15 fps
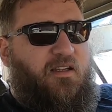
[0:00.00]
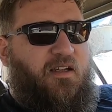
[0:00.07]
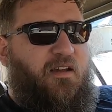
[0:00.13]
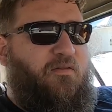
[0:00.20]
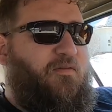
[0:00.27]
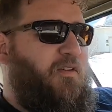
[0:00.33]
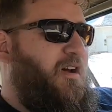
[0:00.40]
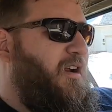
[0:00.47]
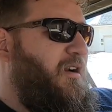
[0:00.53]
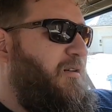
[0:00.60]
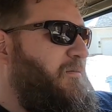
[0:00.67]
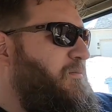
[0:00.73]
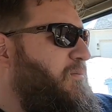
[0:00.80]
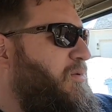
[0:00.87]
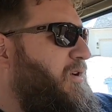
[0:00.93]

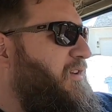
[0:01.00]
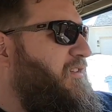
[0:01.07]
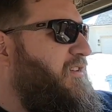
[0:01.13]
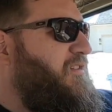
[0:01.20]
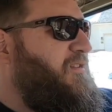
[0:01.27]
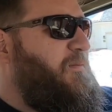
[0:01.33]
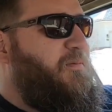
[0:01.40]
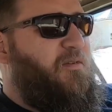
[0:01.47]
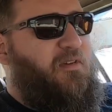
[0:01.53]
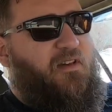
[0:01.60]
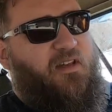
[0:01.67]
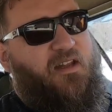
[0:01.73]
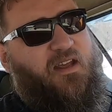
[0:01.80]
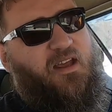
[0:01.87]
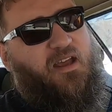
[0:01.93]
EFR point systems,
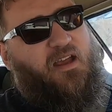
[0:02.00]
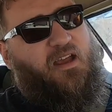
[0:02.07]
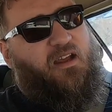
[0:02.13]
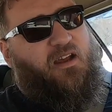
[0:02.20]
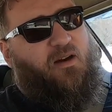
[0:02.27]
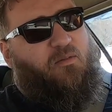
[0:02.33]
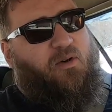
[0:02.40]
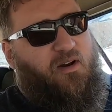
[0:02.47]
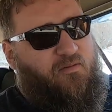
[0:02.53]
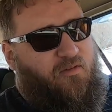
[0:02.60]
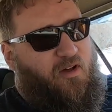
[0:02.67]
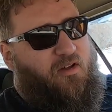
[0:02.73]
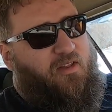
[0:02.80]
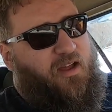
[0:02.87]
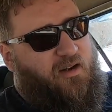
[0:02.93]
and got rid of
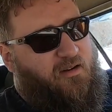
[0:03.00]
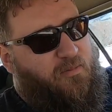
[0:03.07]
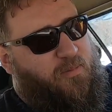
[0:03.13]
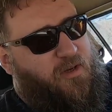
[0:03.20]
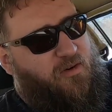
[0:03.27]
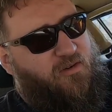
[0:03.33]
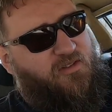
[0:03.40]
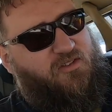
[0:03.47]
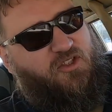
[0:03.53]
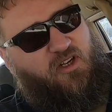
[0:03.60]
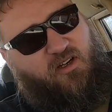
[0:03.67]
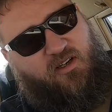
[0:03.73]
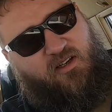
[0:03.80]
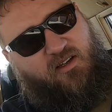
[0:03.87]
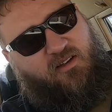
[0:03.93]
all that computer's
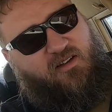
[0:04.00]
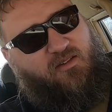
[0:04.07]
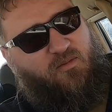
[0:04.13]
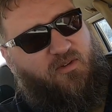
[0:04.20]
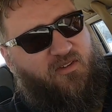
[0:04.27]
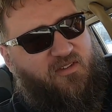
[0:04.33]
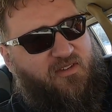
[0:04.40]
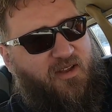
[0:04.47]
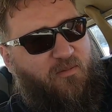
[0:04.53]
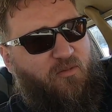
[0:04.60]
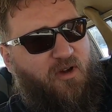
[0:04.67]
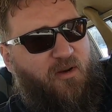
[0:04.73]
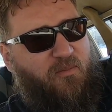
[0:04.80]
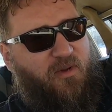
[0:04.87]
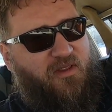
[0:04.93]
junk. And this was the same
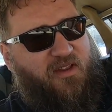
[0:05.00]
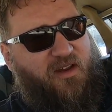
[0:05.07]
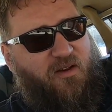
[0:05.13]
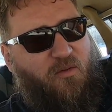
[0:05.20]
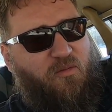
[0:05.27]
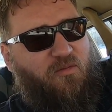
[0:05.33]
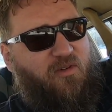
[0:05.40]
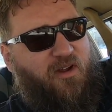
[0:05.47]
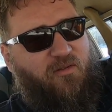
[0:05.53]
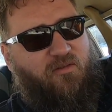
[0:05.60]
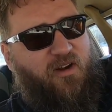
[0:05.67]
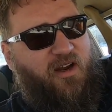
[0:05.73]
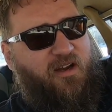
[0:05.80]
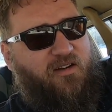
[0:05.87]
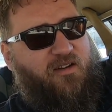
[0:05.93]
one, but they don't run
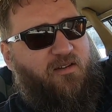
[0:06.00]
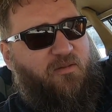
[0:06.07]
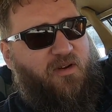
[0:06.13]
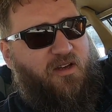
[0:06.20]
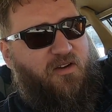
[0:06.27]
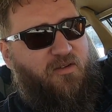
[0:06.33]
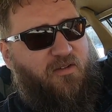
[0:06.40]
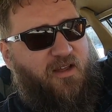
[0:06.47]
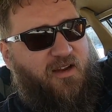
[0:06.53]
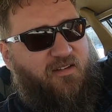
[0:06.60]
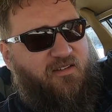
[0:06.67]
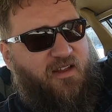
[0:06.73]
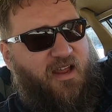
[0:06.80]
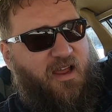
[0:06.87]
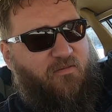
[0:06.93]
right when you do that
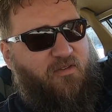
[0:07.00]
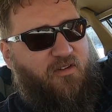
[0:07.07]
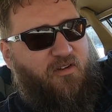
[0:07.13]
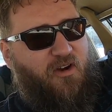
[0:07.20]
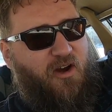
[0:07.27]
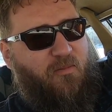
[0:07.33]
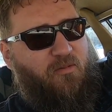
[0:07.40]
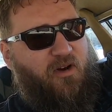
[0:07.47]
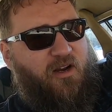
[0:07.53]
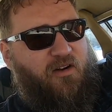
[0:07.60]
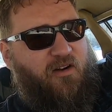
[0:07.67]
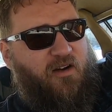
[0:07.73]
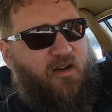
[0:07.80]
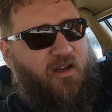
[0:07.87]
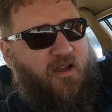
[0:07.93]
because they have this
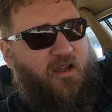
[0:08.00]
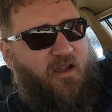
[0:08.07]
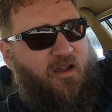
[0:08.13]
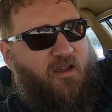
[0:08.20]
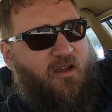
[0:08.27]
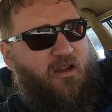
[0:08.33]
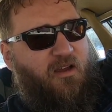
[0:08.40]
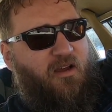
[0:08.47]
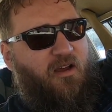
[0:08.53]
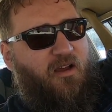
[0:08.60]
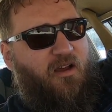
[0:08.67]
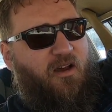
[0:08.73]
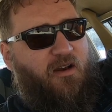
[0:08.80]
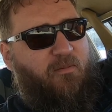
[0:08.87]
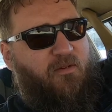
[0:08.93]
carburetor
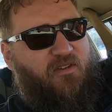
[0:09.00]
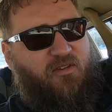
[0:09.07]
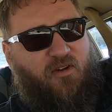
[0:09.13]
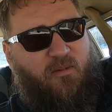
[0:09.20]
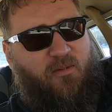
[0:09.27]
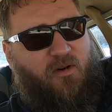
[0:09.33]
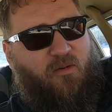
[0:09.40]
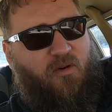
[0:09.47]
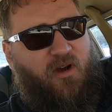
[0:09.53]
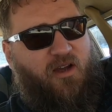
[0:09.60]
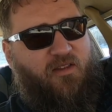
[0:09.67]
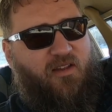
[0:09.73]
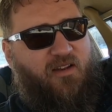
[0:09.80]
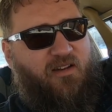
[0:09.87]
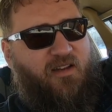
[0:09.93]
on this
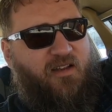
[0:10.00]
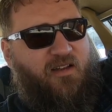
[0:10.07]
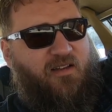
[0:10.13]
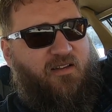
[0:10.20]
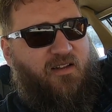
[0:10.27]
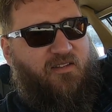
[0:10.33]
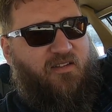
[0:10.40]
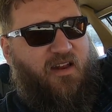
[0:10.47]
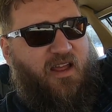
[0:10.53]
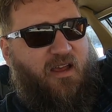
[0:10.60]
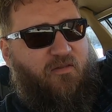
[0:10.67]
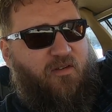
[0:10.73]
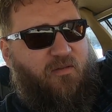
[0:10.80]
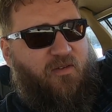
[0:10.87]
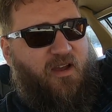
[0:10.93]
thermoquad that doesn't
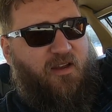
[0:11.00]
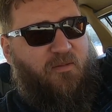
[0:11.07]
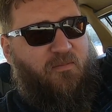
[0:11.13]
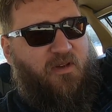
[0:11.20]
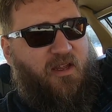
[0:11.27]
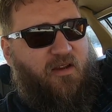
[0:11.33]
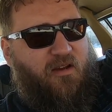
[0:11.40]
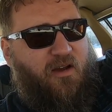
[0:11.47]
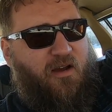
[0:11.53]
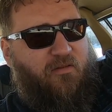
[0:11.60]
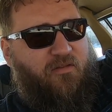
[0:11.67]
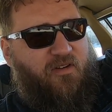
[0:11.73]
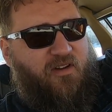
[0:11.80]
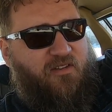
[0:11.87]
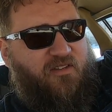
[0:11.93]
have a vacuum
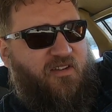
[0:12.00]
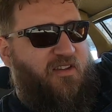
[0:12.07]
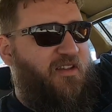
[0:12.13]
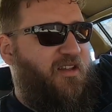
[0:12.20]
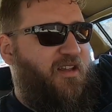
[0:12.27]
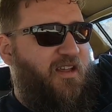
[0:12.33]
takeoff, and it's,